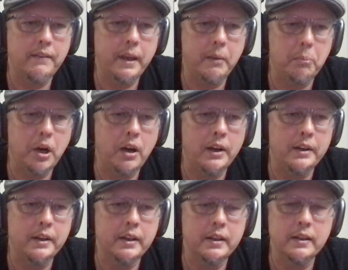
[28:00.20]
that
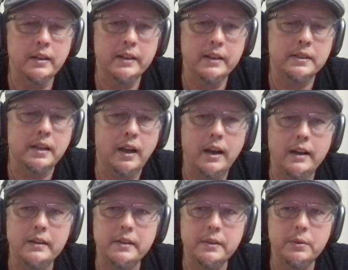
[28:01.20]
bond, and that's
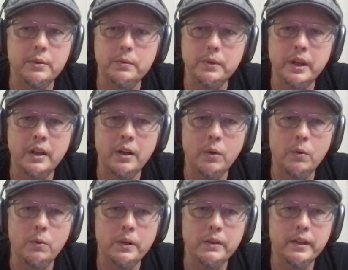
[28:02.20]
God too,
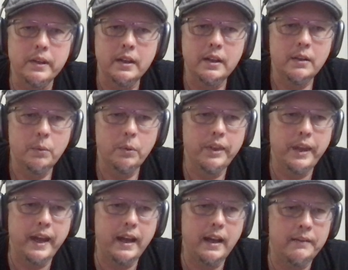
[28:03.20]
with
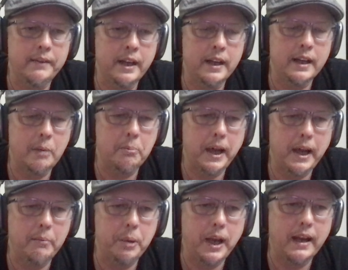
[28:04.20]
that. I mean, I got a
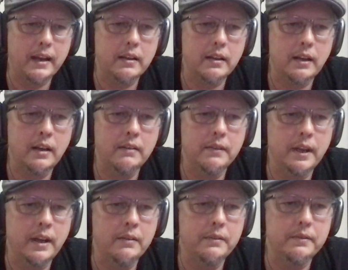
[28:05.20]
bad back. I
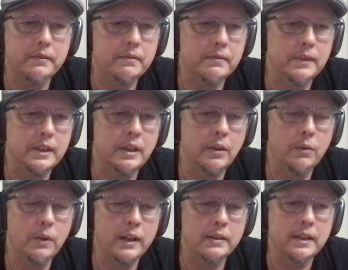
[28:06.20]

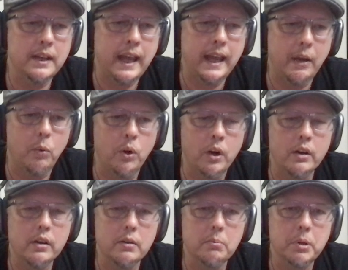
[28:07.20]
can't
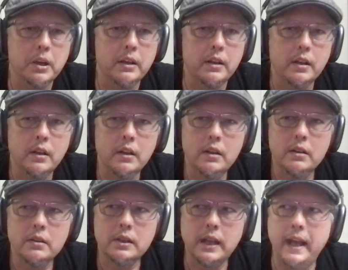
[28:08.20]
work, but
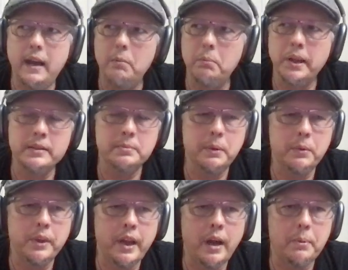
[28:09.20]
Cat blessed me
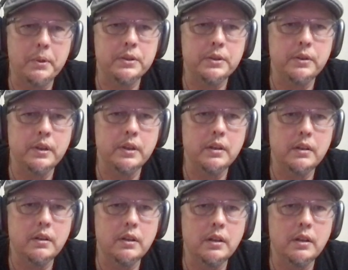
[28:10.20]
with an opportunity,